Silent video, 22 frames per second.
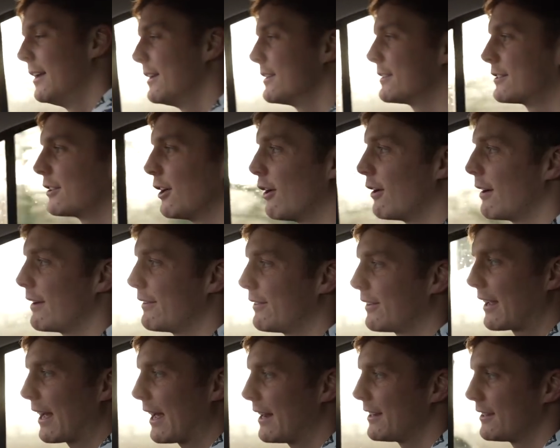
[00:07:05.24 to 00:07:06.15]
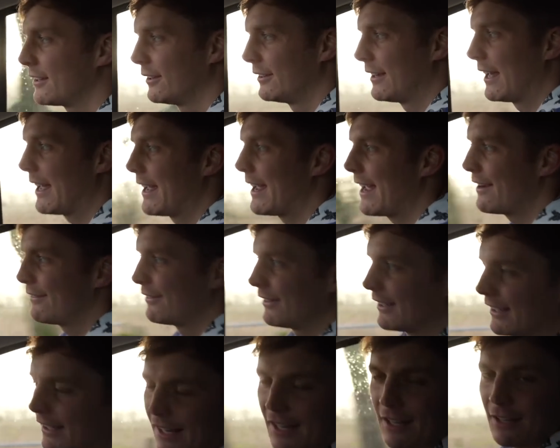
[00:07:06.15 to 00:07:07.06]
So if you can donate, every
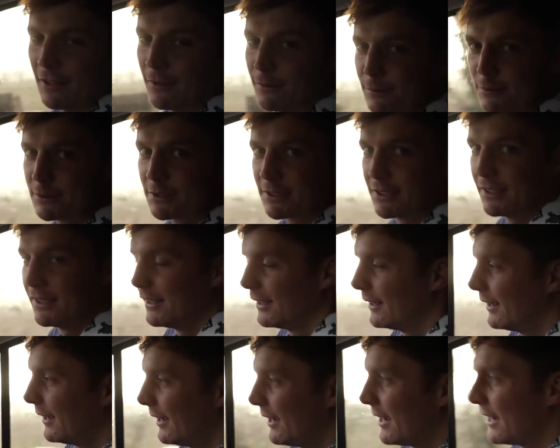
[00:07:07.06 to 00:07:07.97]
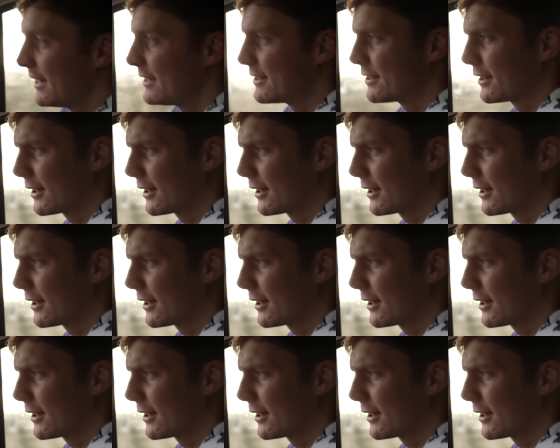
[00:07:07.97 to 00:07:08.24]
little helps. He's